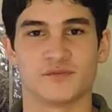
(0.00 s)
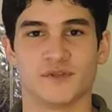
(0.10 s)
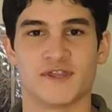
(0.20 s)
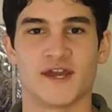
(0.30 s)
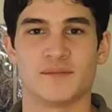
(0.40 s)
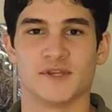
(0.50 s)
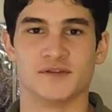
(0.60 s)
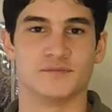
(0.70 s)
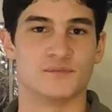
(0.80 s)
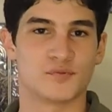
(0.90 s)
with them, and
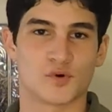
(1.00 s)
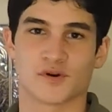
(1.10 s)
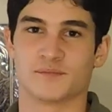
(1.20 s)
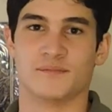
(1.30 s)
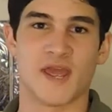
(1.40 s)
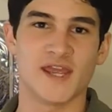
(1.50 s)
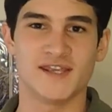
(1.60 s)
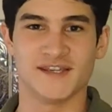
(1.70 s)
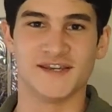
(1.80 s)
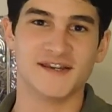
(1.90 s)
poor
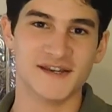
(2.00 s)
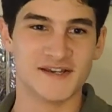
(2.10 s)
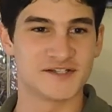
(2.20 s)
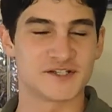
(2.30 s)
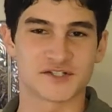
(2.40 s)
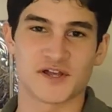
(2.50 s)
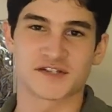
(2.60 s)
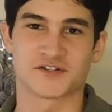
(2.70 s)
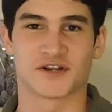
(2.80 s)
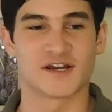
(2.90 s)
Maggie just
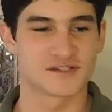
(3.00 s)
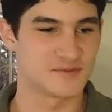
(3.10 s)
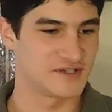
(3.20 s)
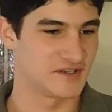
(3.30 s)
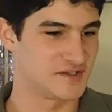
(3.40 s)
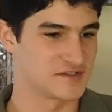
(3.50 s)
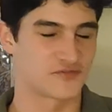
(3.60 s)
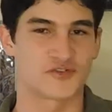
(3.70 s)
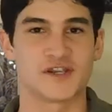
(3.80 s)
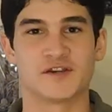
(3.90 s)
lost her husband, and his
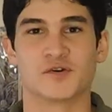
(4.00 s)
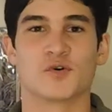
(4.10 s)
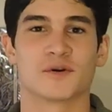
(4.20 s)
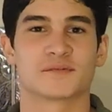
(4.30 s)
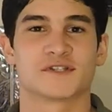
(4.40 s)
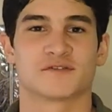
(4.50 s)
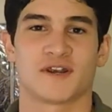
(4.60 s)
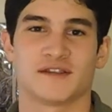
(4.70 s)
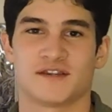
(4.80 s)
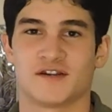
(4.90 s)
freaking corpse is
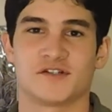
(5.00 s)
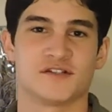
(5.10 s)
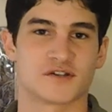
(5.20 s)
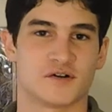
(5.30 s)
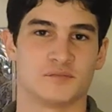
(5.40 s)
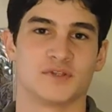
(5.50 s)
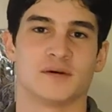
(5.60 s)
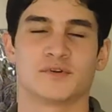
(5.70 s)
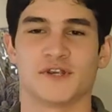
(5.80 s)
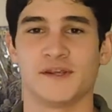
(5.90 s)
right there. She's all
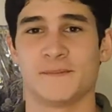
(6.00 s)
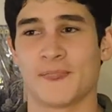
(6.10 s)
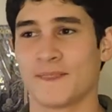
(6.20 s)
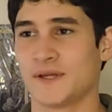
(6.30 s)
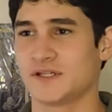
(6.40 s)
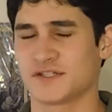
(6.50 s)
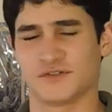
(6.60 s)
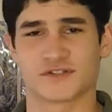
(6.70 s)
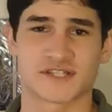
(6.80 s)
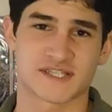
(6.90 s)
blubbery. She
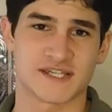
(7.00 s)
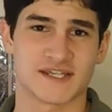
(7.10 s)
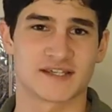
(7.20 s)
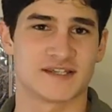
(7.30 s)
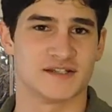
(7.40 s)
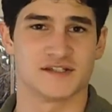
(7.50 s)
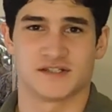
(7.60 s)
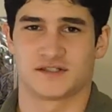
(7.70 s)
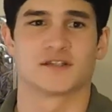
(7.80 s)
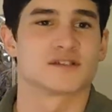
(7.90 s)
looks sick, and
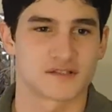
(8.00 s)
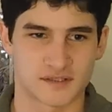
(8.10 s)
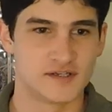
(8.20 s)
she's just